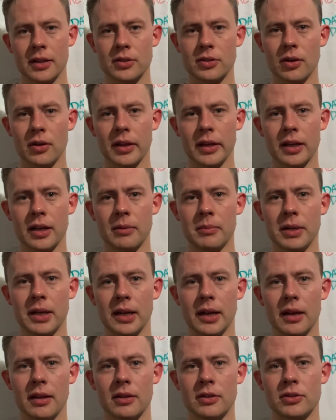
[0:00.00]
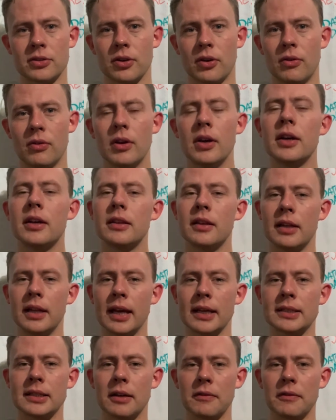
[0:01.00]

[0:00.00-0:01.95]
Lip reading: like coming together. So the next